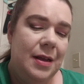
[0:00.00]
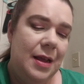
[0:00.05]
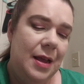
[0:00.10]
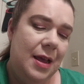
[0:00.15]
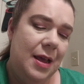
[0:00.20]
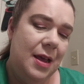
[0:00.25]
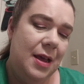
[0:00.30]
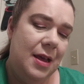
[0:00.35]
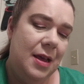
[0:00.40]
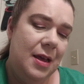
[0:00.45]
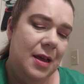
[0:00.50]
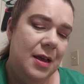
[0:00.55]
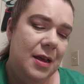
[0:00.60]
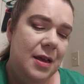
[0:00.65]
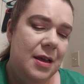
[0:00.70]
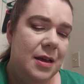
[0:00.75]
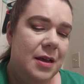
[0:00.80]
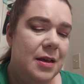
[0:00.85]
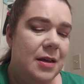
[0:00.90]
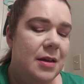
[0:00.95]

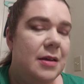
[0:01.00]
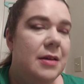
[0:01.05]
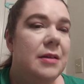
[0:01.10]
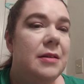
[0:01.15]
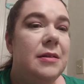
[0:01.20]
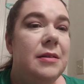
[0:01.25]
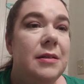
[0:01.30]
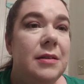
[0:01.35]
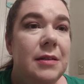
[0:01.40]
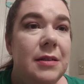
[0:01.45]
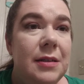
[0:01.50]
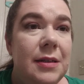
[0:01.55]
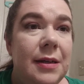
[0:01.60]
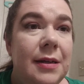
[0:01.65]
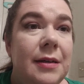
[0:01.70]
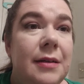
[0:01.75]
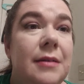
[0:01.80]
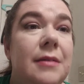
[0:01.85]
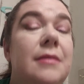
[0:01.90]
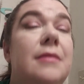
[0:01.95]
And,
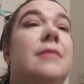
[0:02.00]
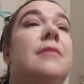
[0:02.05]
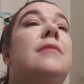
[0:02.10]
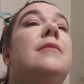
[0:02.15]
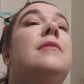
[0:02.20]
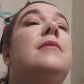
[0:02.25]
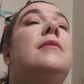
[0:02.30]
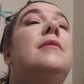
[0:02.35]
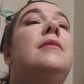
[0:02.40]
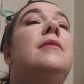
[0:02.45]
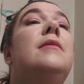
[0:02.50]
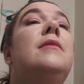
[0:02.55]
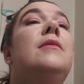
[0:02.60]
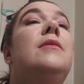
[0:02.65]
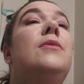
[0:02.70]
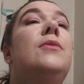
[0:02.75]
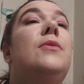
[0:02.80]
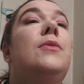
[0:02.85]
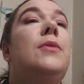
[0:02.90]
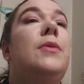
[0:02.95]

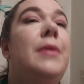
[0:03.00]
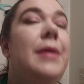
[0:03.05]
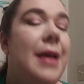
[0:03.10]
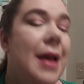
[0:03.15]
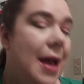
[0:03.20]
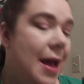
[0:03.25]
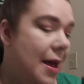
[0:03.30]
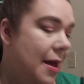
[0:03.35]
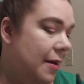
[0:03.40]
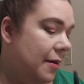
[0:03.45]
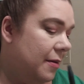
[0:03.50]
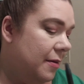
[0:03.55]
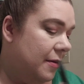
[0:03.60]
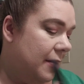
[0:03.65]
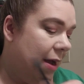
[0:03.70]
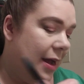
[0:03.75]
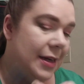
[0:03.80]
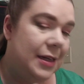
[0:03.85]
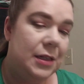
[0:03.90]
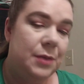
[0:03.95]
ooh yeah,
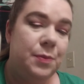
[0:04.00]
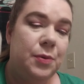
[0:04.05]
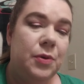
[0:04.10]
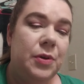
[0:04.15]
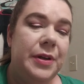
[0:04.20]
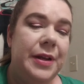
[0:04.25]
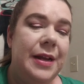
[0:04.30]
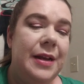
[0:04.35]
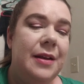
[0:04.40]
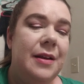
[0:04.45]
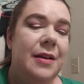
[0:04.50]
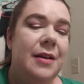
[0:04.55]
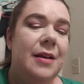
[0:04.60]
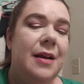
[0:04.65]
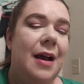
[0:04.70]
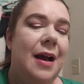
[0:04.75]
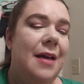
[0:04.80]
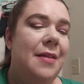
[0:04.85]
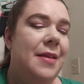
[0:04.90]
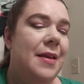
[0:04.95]
I just pulled it.
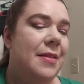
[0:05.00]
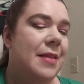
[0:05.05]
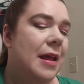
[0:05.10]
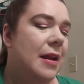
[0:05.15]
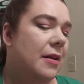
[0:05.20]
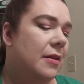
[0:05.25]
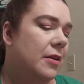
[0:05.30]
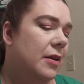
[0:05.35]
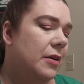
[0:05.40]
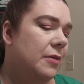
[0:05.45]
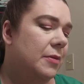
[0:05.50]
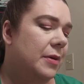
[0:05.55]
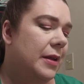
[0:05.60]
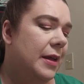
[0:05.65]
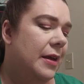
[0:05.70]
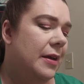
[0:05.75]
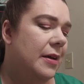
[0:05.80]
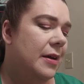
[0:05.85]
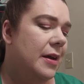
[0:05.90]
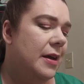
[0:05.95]
I think that'll look
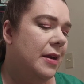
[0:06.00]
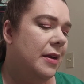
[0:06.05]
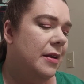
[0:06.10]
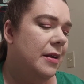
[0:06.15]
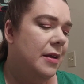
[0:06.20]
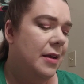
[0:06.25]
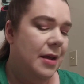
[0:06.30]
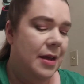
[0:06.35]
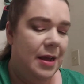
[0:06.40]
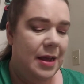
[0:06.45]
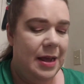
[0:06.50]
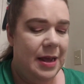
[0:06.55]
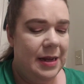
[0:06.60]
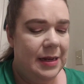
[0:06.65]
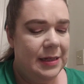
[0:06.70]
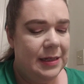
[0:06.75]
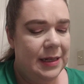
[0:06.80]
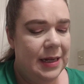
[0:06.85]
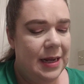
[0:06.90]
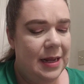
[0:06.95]
really good.
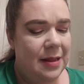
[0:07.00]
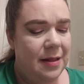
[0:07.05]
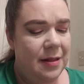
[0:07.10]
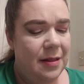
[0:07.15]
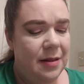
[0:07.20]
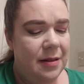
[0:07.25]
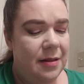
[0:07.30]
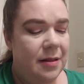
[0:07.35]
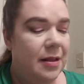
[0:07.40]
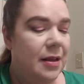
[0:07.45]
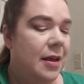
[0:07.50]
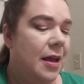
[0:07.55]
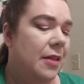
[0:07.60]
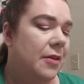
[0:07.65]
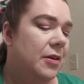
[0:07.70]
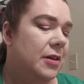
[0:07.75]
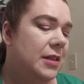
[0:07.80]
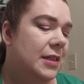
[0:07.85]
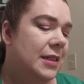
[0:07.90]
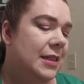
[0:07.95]
It's in the
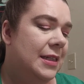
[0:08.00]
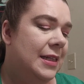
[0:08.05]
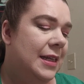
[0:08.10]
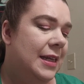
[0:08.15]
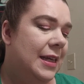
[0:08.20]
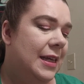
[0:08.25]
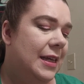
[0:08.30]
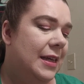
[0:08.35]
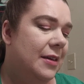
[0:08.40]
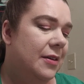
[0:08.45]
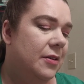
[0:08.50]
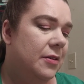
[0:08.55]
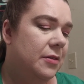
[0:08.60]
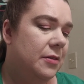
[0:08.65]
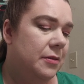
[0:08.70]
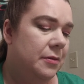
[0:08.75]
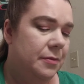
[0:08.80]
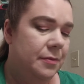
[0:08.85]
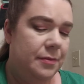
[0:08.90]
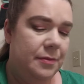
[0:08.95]
color
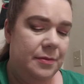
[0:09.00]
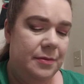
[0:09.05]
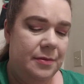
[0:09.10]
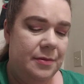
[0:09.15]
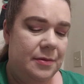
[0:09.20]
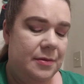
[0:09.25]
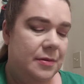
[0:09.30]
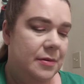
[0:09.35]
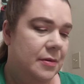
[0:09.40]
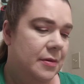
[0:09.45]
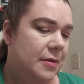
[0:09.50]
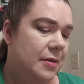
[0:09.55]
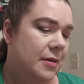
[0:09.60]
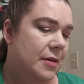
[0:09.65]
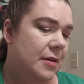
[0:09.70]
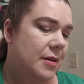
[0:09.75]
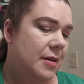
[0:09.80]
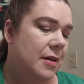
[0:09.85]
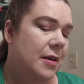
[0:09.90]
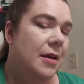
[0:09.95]
teal.
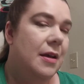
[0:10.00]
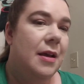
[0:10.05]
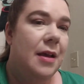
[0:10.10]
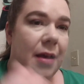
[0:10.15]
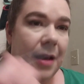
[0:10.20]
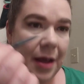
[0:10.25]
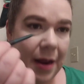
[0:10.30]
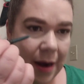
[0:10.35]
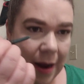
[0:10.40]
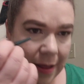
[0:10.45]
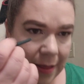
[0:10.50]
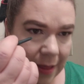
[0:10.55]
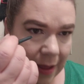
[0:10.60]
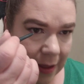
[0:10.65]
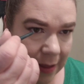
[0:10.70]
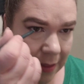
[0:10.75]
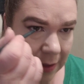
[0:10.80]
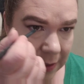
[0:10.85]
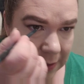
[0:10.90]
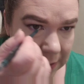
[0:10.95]
And I
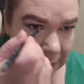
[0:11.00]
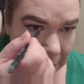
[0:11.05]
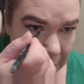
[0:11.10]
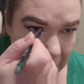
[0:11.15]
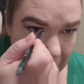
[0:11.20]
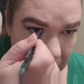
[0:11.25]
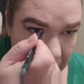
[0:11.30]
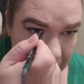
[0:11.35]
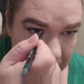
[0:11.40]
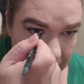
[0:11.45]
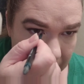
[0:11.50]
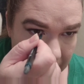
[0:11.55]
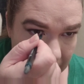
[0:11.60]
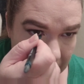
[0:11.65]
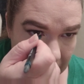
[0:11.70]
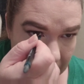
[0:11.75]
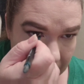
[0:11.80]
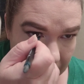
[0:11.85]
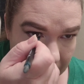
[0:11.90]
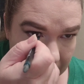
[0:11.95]
think this will go really
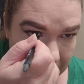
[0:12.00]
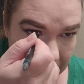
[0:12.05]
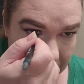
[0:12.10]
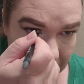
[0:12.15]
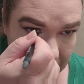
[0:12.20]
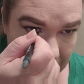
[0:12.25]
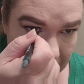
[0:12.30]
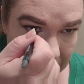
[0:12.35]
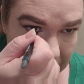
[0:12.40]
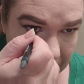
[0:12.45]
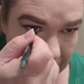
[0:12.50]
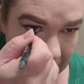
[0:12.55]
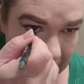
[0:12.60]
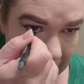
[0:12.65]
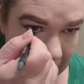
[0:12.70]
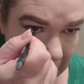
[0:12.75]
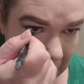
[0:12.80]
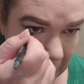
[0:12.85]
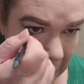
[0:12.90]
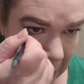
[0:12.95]
good with that
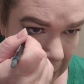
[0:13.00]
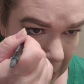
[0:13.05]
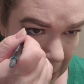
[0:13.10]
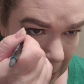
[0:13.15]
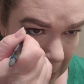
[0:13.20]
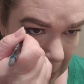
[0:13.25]
pink.